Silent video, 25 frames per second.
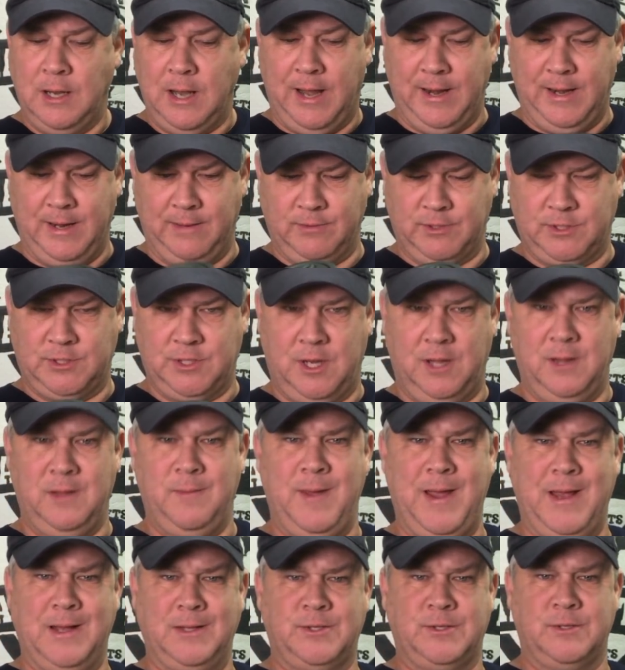I never saw them
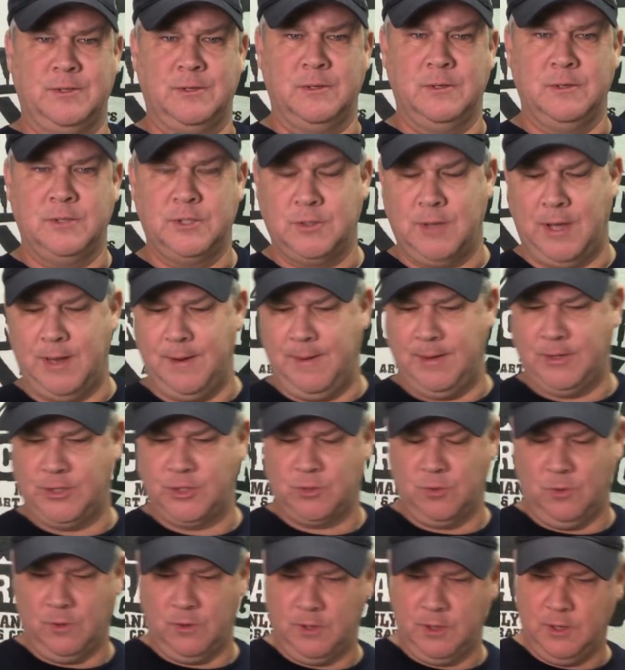answer, so I'm not
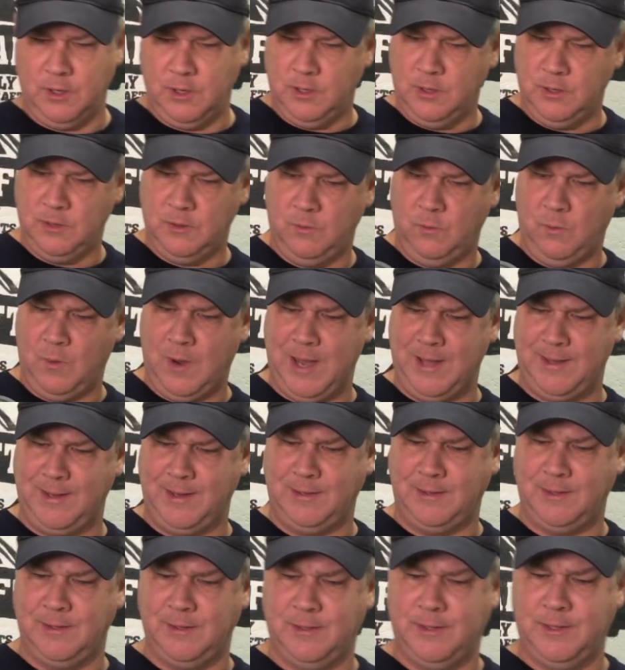sure why they
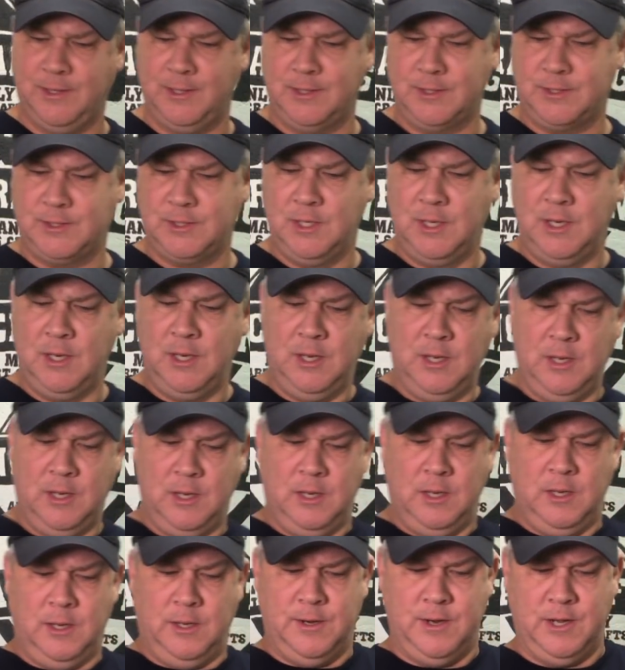did this.
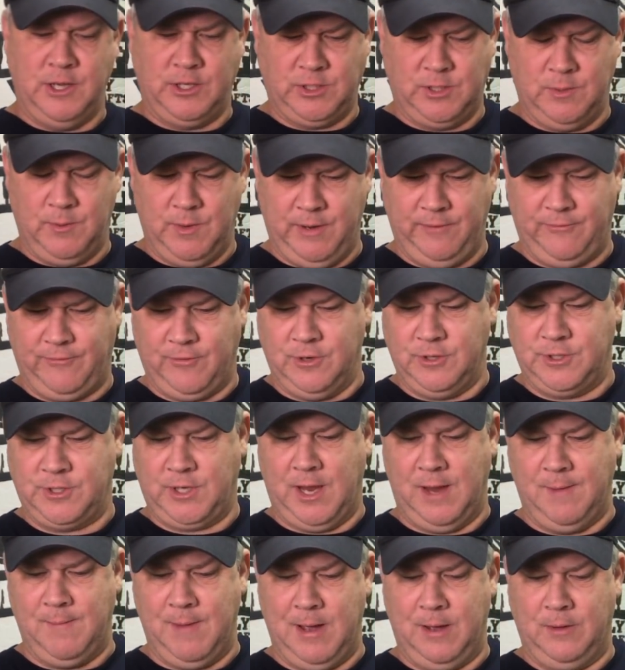Initially, when it first
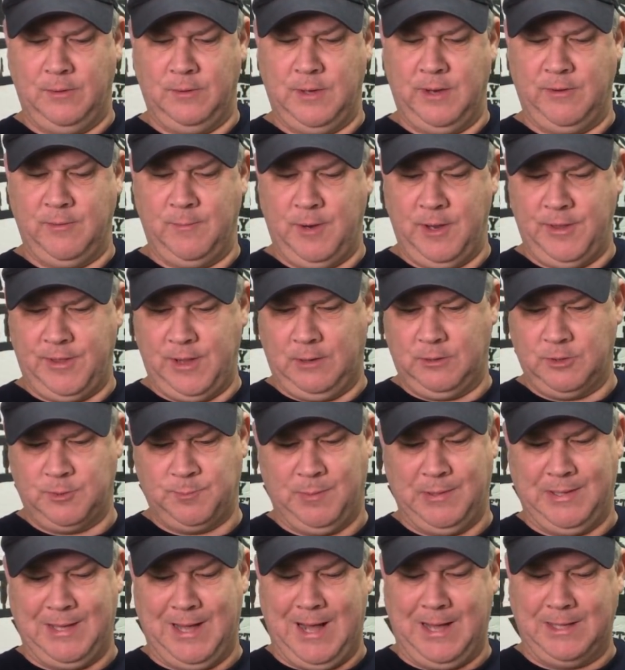came out, everybody thought it was
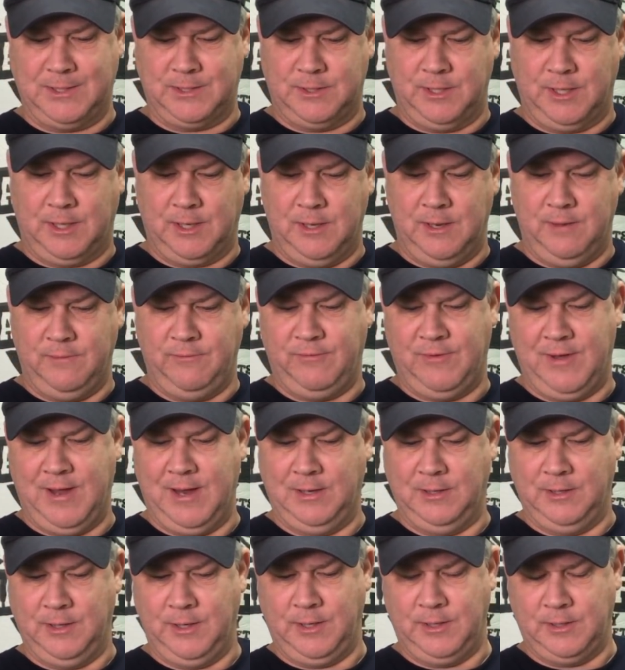plastic, and then
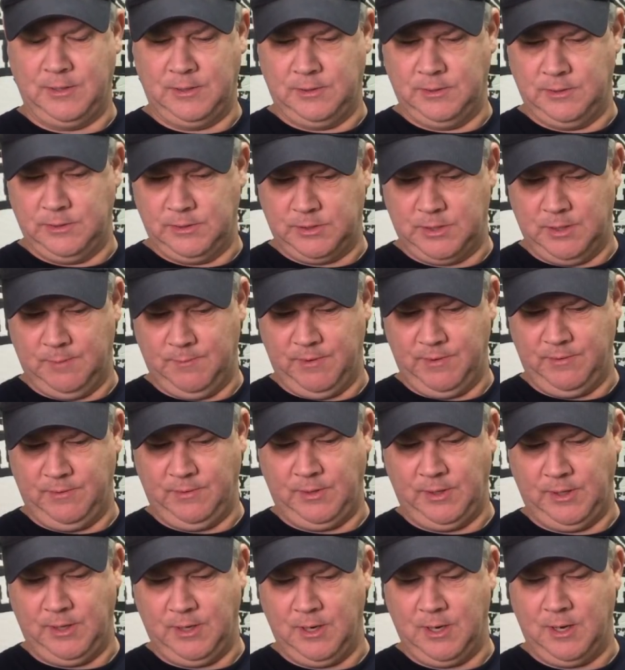finally
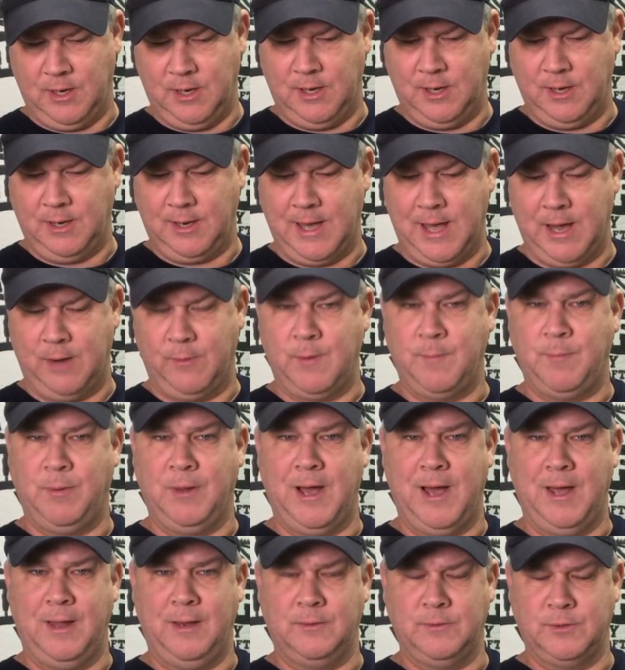someone got a
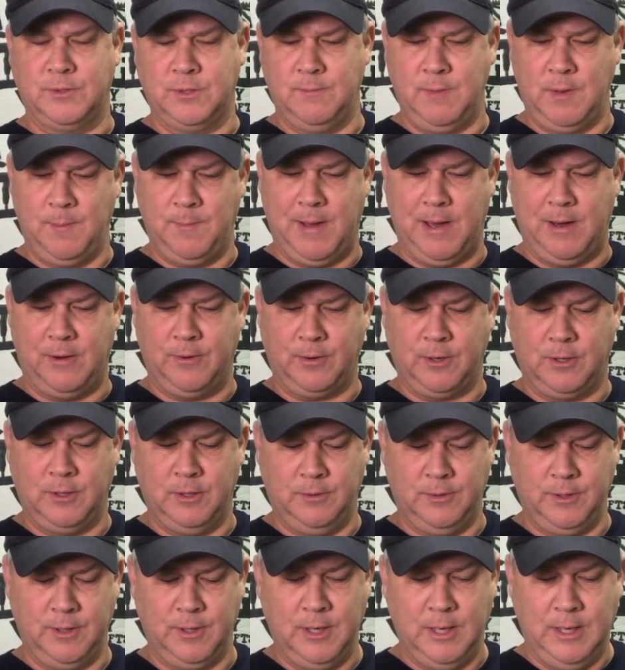reply that it was going to be powder
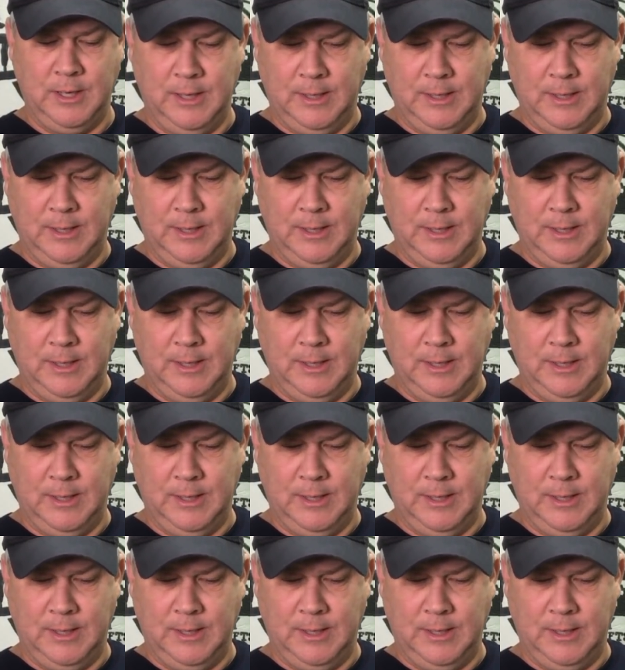coated.